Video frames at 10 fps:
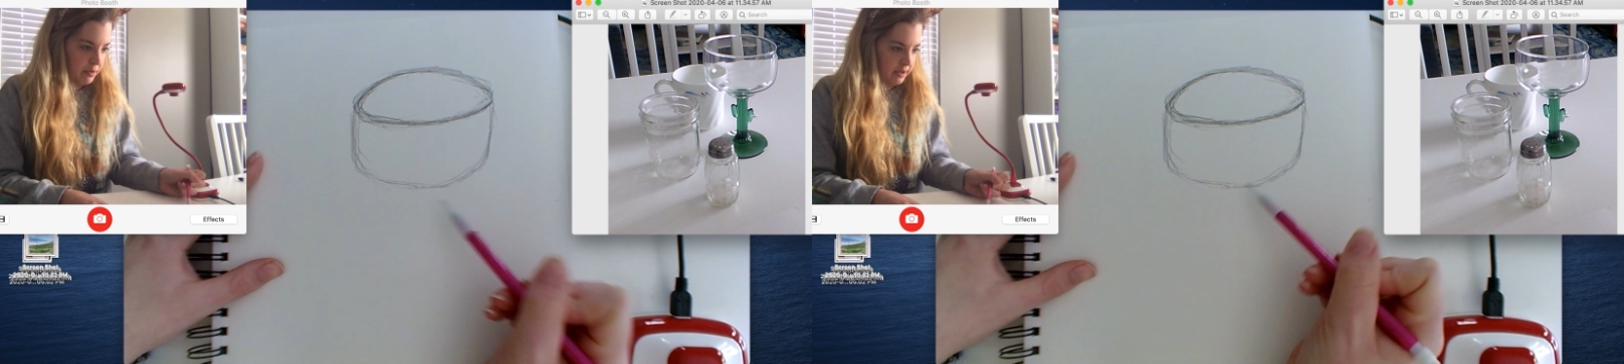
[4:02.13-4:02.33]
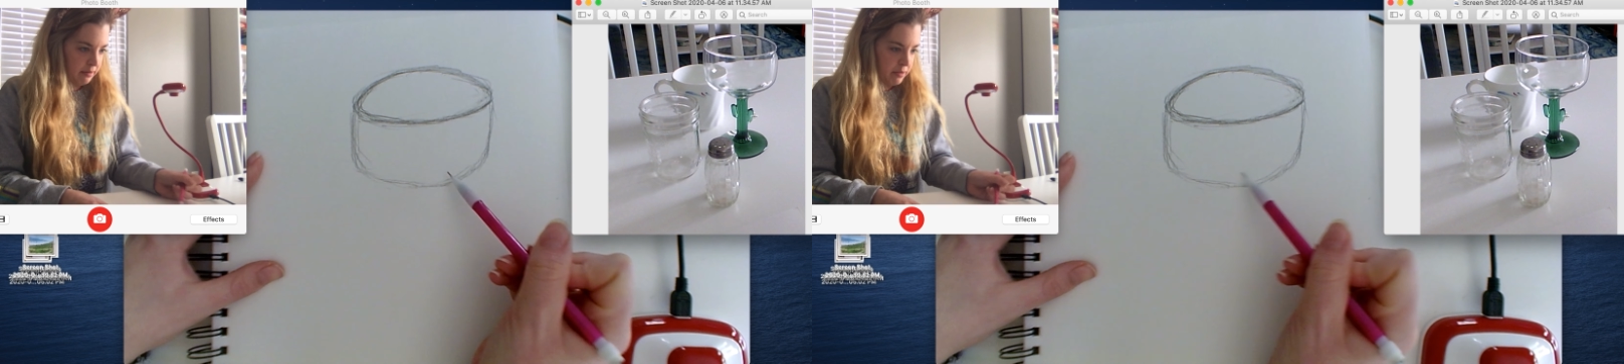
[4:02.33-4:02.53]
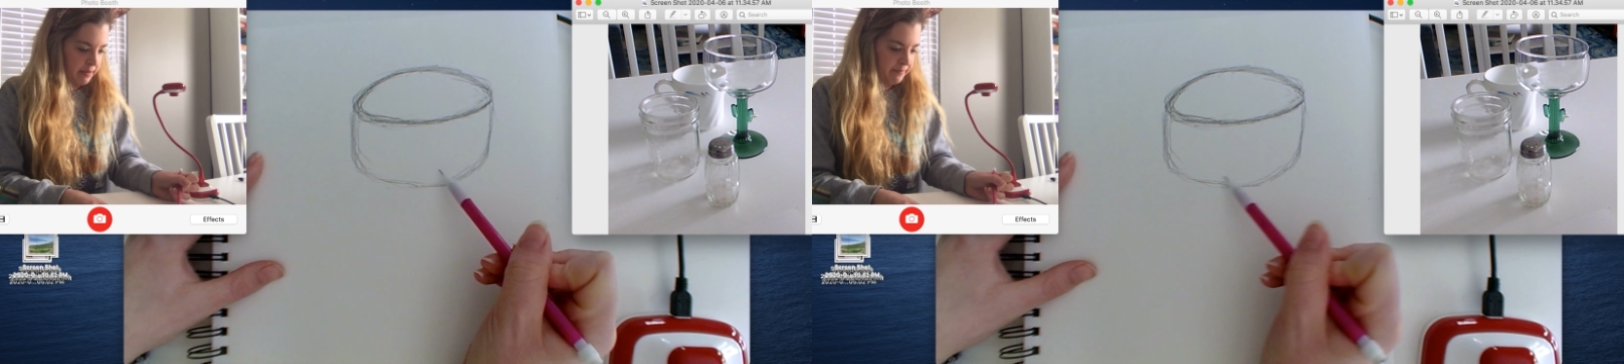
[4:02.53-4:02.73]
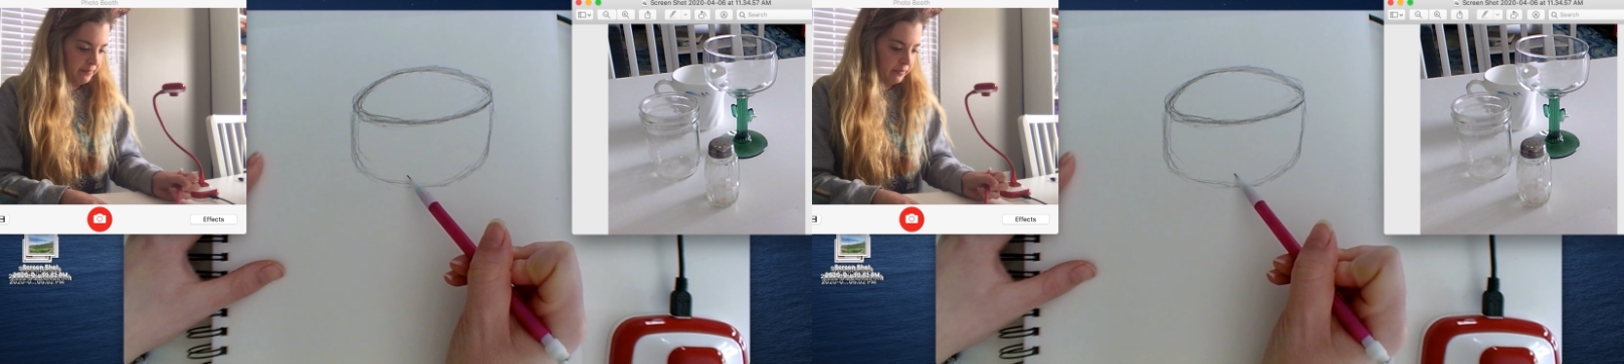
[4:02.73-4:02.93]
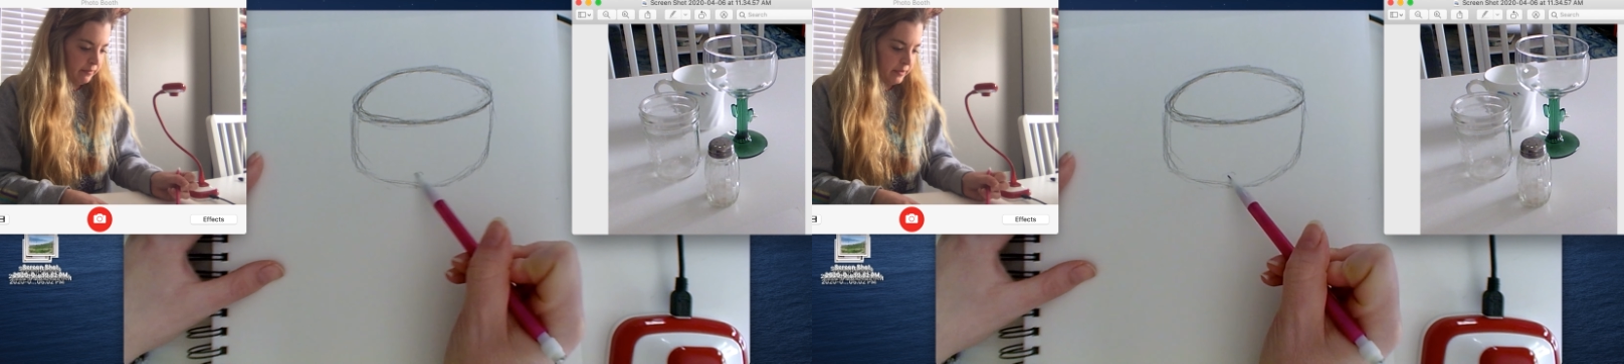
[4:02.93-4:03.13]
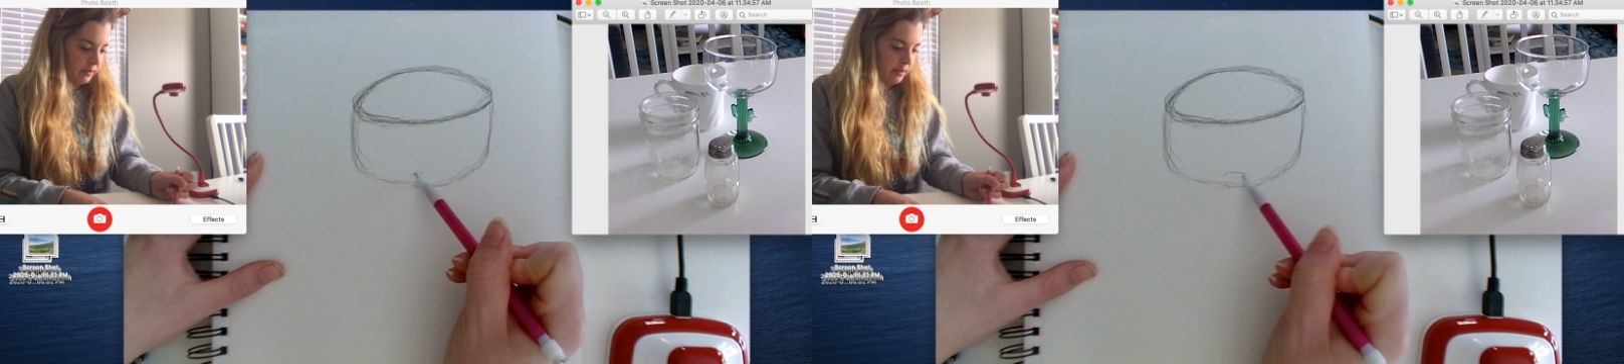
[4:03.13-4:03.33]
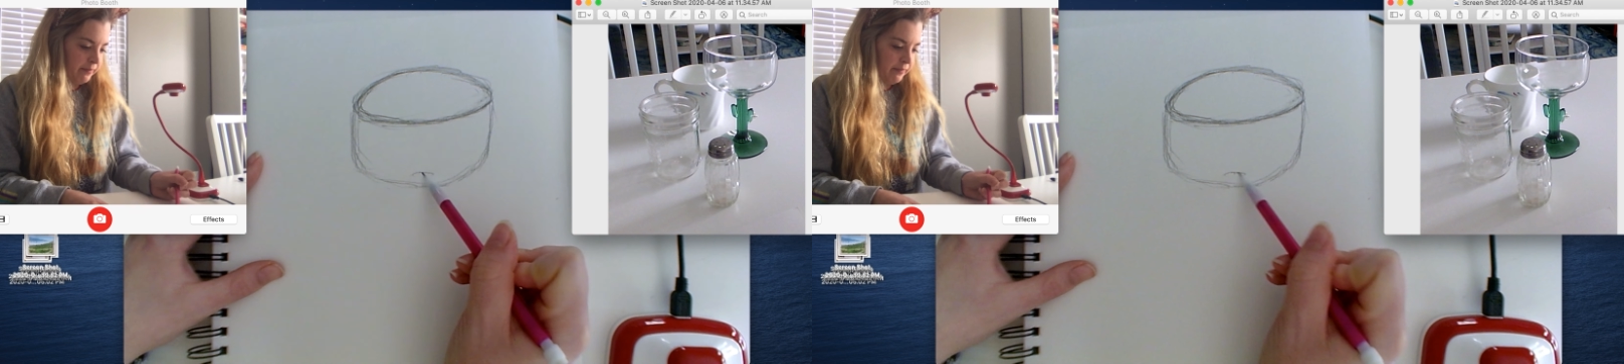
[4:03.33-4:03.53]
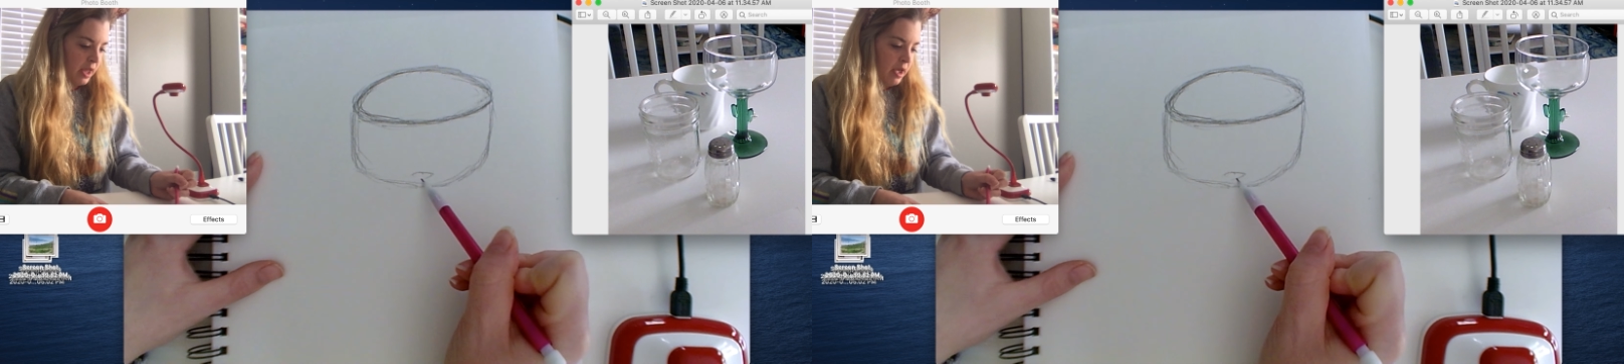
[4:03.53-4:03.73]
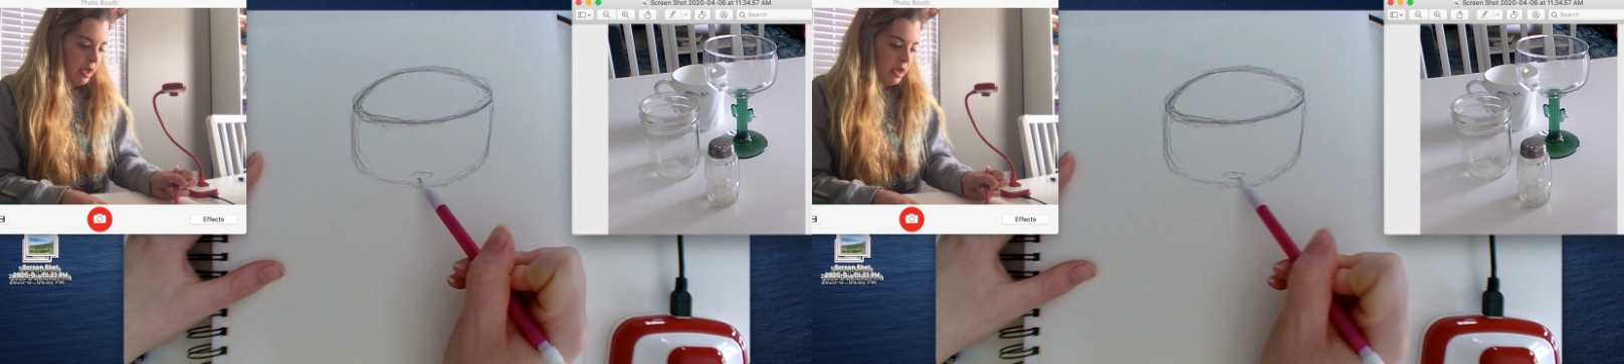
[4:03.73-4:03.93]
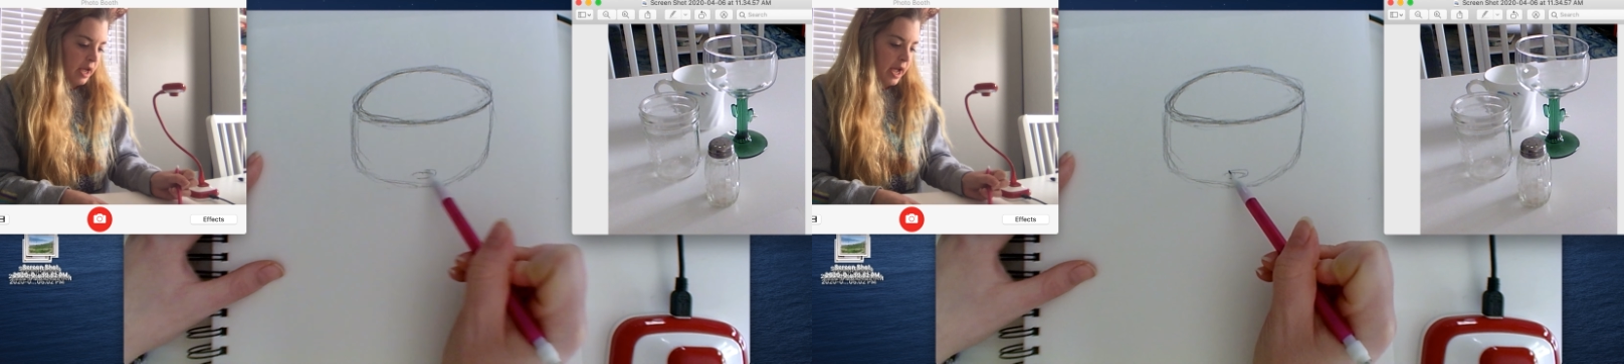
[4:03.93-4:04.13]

thing. Okay,